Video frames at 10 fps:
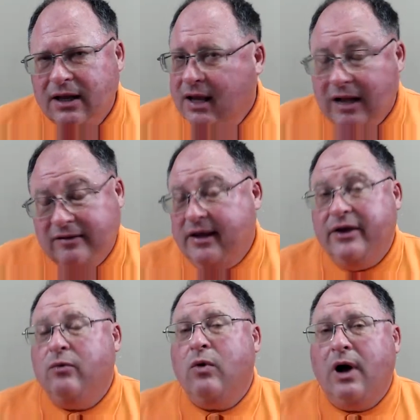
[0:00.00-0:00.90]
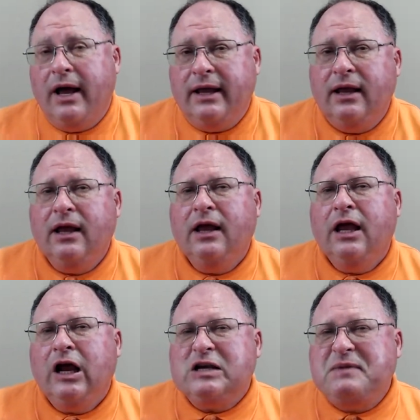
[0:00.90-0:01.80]
I'll tell you why.
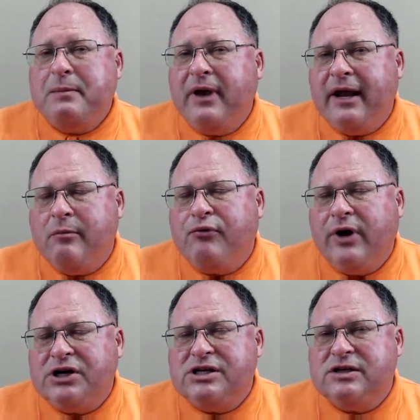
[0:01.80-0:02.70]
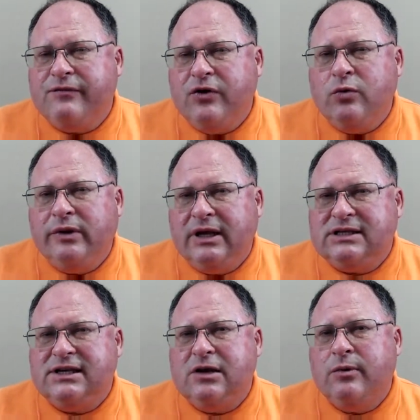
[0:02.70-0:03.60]
Because people get impressions of you when they
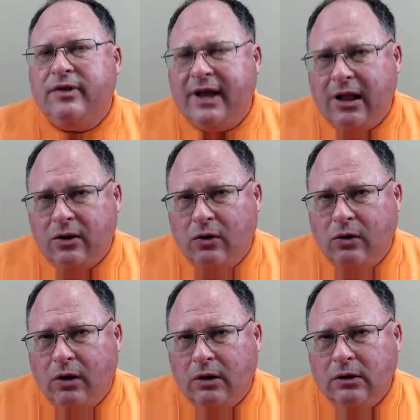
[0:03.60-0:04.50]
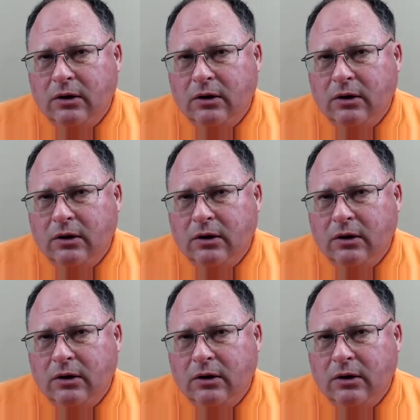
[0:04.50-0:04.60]
see you with alcohol.